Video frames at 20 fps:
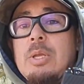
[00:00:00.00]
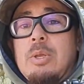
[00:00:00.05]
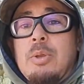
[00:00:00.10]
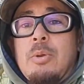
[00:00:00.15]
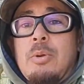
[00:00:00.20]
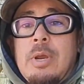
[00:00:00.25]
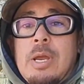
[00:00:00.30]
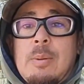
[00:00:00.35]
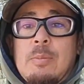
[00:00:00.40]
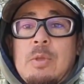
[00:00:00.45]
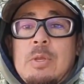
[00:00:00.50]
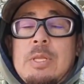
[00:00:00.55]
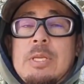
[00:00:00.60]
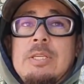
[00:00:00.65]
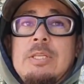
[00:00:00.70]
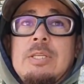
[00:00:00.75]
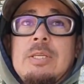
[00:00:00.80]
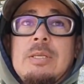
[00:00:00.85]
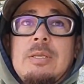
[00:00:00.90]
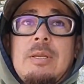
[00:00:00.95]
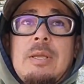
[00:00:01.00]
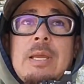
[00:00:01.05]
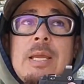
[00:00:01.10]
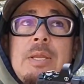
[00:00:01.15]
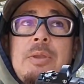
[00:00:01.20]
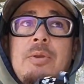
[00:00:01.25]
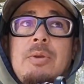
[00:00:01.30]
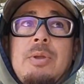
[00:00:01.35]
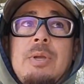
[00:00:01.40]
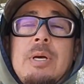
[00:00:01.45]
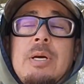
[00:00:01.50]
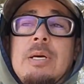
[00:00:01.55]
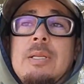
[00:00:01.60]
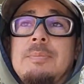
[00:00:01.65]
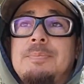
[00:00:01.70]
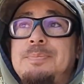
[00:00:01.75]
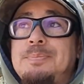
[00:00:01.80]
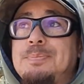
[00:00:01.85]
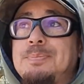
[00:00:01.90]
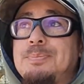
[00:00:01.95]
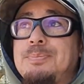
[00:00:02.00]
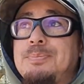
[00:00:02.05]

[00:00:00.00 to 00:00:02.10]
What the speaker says: your ammunition and your gun.